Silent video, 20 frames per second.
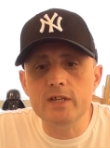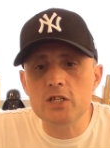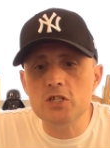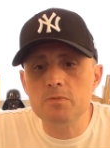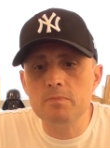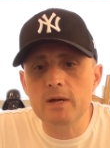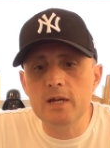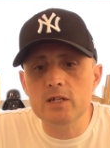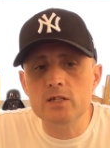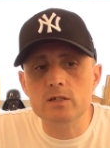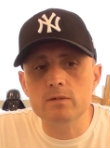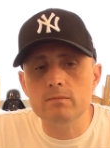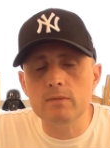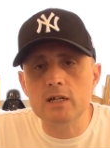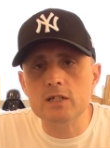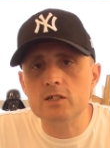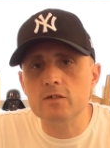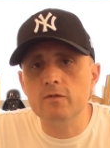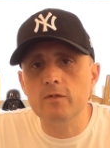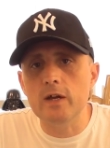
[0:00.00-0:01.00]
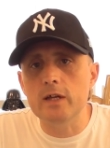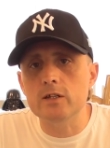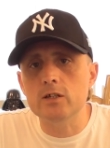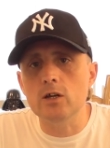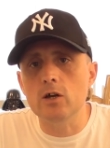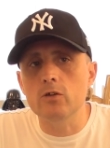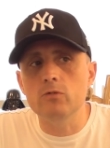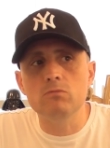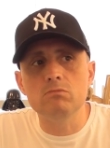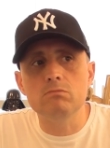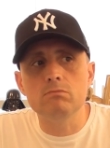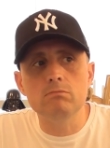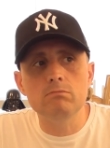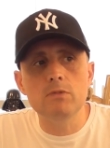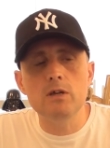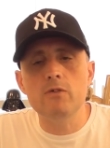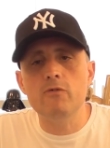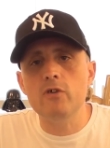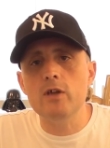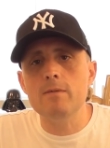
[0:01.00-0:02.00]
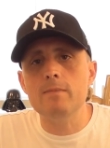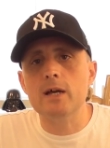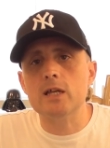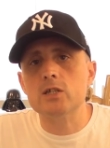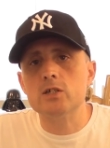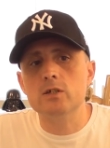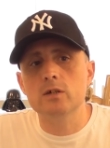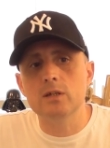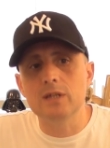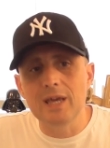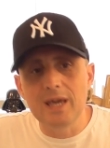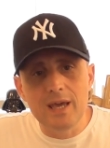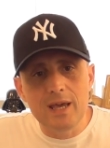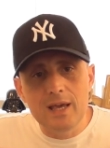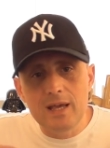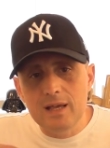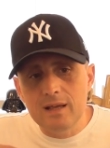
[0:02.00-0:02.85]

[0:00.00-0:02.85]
Dead Space and Mass Effect done, remastered,